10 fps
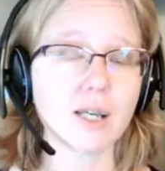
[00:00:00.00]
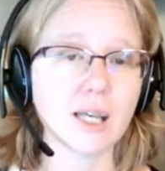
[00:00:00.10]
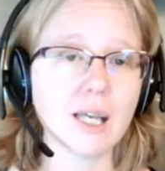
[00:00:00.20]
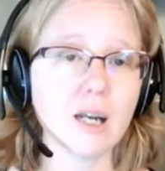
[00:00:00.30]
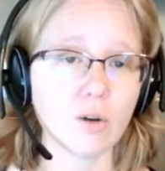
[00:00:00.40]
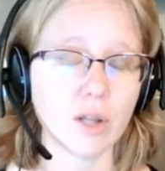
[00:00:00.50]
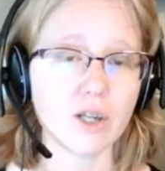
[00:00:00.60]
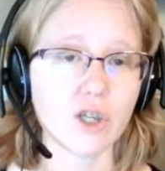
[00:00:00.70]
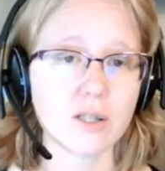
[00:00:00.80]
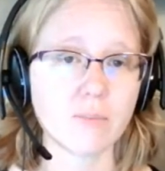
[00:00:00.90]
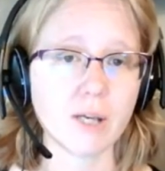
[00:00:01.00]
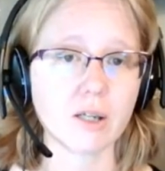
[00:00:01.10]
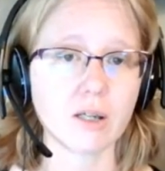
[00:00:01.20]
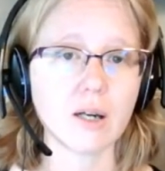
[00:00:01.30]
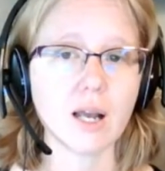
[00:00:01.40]
a keynote luncheon
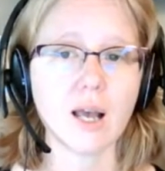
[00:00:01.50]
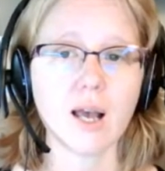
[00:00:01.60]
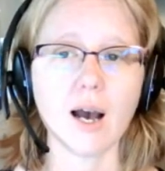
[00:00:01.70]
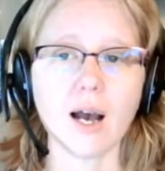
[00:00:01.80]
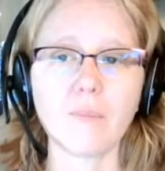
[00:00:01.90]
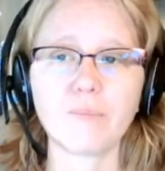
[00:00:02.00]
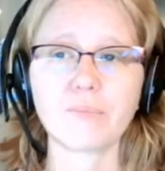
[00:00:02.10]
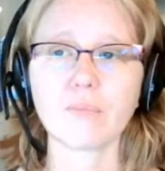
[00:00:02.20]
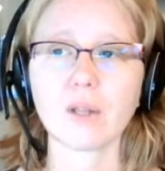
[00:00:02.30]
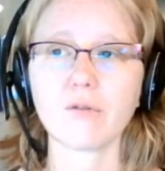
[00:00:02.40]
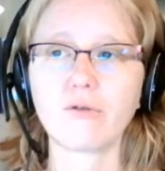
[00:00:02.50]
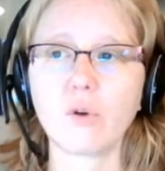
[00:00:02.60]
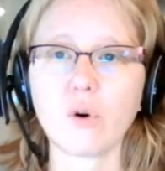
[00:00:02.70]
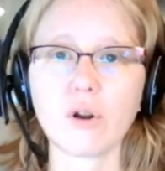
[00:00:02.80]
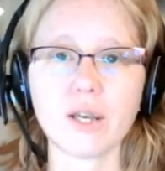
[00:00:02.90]
speaker
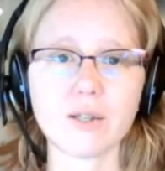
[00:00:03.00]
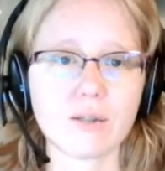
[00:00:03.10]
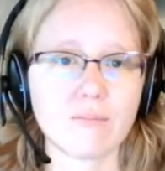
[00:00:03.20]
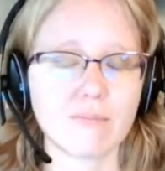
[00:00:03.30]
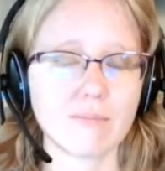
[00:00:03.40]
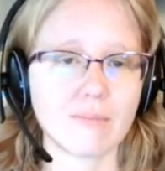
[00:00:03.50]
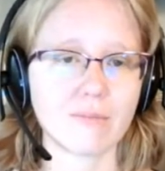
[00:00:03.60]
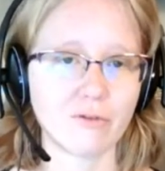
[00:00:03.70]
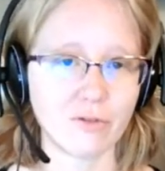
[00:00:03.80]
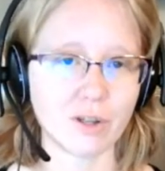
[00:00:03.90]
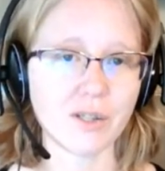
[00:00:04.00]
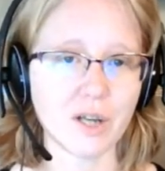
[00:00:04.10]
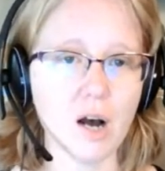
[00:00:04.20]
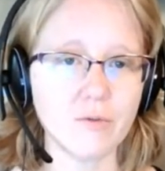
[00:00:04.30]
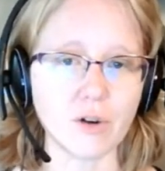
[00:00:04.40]
for this
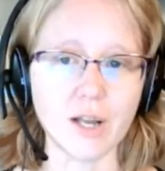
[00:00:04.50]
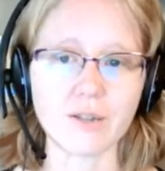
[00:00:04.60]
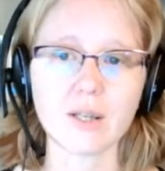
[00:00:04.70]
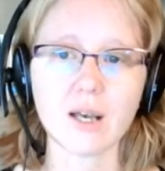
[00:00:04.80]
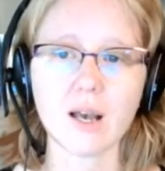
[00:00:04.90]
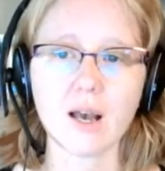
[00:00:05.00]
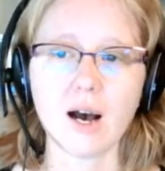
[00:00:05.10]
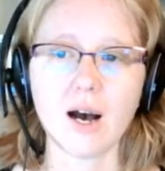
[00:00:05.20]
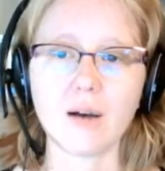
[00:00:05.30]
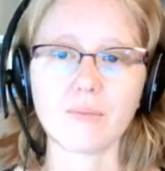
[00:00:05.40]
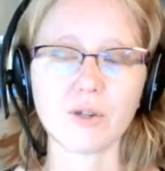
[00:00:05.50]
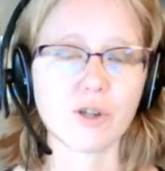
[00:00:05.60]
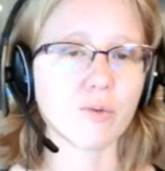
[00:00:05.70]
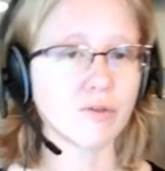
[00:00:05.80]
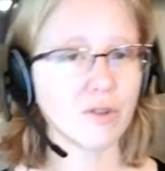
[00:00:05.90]
conference. So
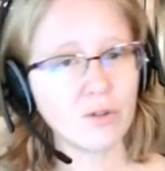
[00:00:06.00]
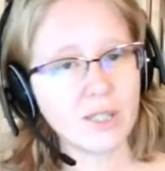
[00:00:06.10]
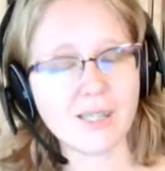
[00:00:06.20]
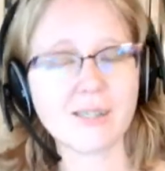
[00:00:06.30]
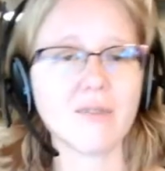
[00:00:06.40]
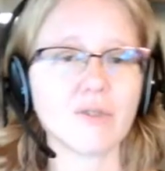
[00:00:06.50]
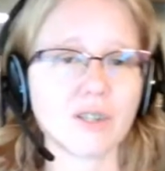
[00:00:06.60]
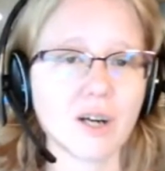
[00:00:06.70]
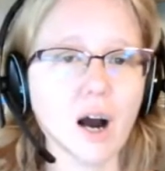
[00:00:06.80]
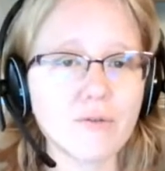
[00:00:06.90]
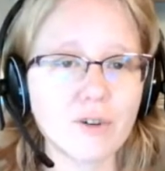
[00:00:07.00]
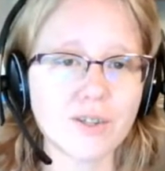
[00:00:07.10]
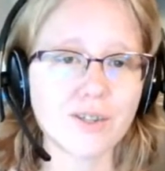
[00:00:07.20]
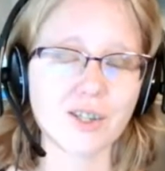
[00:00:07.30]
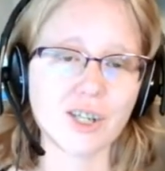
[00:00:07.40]
she was flown to D.C. for this
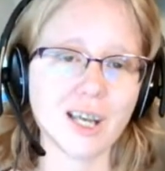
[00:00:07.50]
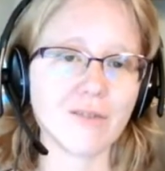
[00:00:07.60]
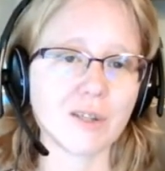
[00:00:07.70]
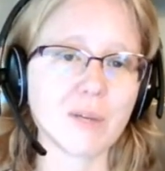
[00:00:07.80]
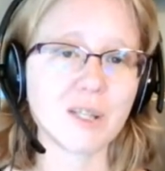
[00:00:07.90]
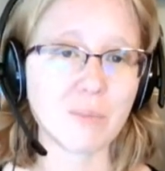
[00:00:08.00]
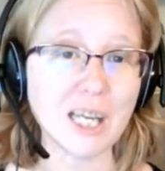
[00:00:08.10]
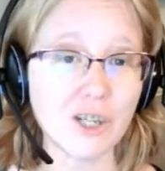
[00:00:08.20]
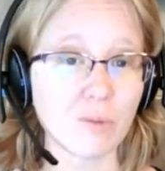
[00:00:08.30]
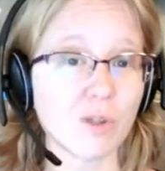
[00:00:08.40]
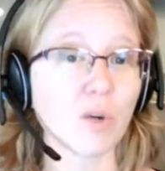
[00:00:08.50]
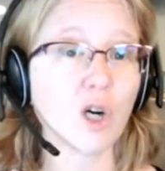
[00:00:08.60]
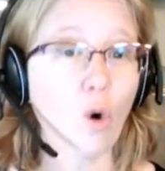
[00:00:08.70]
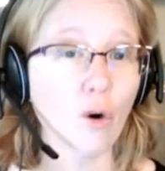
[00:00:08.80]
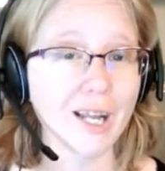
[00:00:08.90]
conference and she gave this big speech and it was
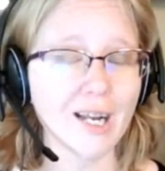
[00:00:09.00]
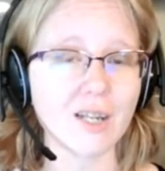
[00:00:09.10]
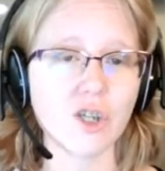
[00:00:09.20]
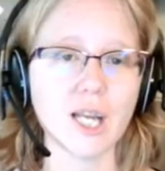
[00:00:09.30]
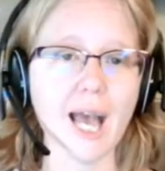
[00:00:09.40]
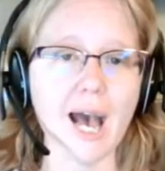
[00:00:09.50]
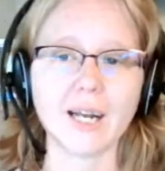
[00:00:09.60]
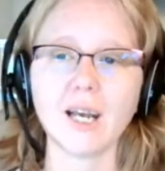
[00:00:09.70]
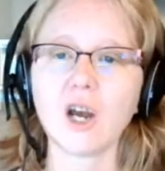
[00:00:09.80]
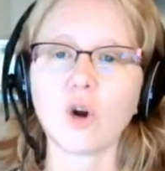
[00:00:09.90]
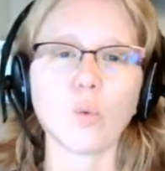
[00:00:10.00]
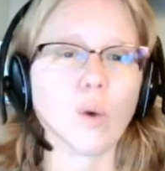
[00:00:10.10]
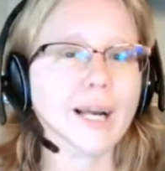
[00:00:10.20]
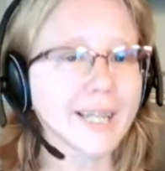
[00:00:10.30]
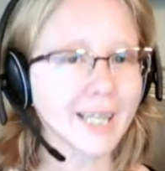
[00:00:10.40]
recorded and she had
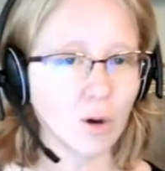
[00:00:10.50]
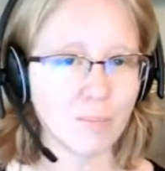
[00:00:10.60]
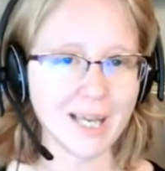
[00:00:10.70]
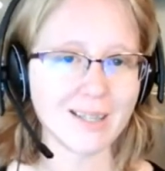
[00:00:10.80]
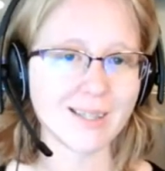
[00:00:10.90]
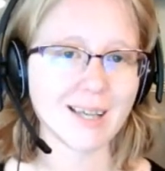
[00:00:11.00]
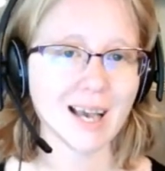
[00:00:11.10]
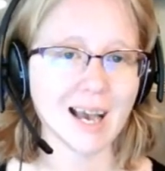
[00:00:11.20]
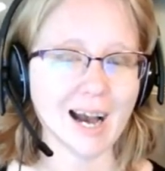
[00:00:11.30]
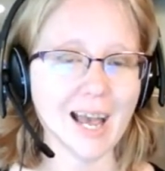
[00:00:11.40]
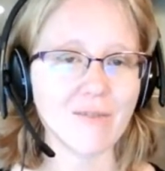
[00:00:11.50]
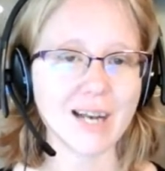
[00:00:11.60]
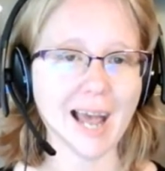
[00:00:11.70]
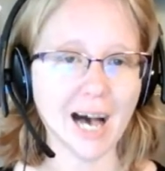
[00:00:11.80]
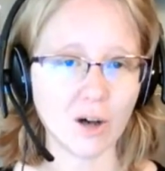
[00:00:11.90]
radio bits. I have
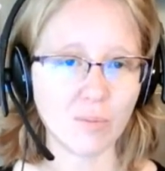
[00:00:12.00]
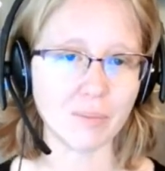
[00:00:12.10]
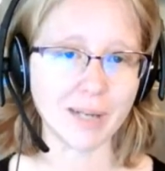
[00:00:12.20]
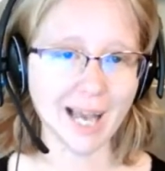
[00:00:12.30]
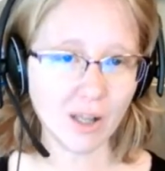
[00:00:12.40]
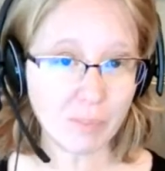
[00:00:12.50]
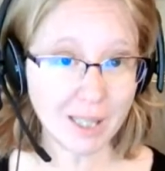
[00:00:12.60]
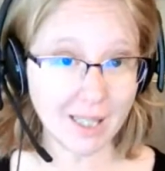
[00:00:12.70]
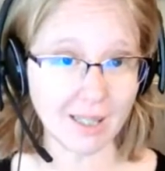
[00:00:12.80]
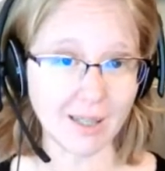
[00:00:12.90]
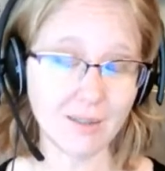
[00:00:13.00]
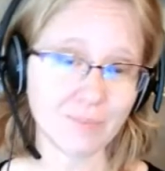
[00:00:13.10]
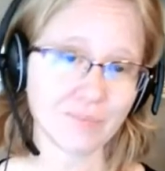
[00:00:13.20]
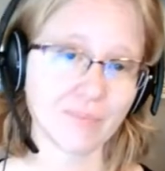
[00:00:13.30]
an album, an LP